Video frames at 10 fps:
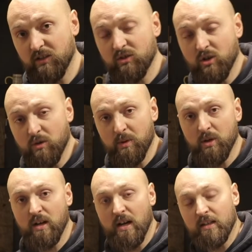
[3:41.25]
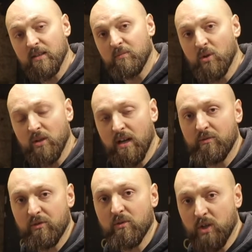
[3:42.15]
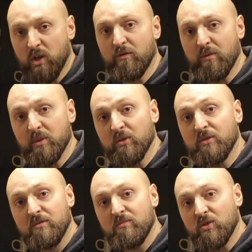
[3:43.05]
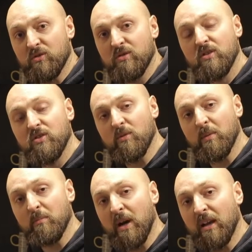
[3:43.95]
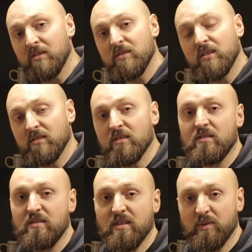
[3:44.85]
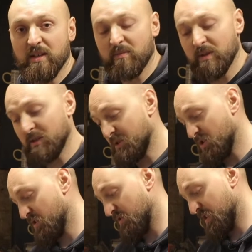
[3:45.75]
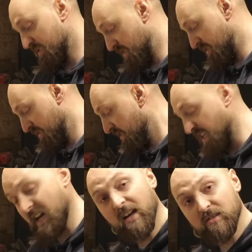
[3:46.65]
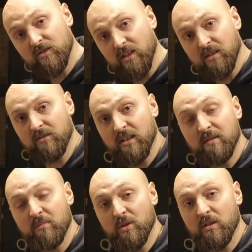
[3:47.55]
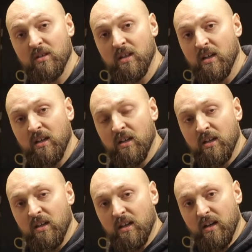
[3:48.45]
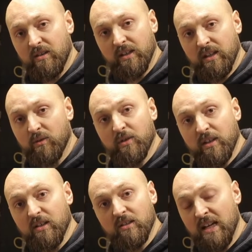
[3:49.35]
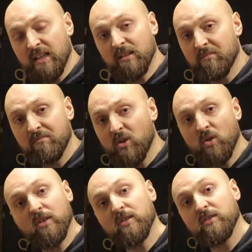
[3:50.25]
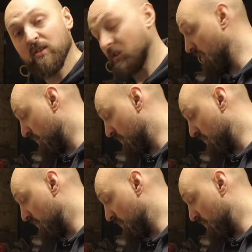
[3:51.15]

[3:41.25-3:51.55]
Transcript: saw, but I did put that through a lot of abuse, just chopping pallets, and they were nipping the motor, and yeah, I just killed it. But I think I would have killed any cordless circular